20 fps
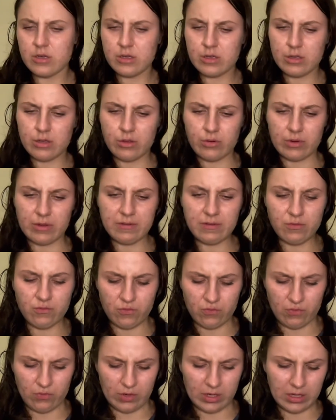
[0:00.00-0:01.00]
But it doesn't
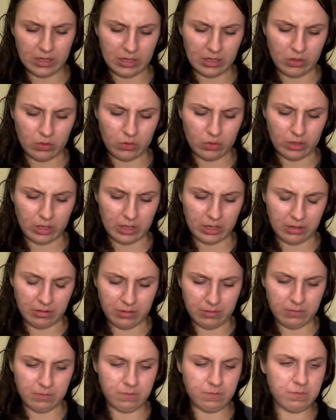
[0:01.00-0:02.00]
really look like the
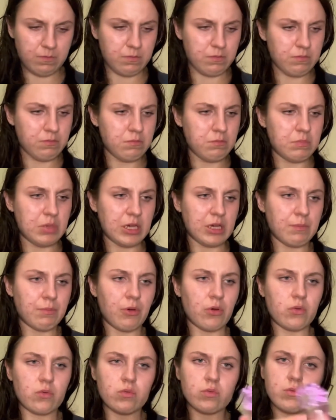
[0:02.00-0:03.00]
big
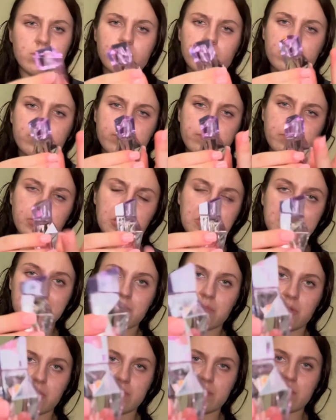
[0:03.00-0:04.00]
bottle, but I
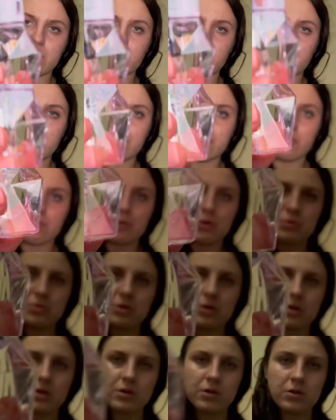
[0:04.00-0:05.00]
suppose there's only so much you
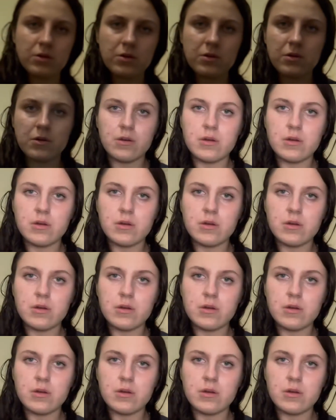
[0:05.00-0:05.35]
can do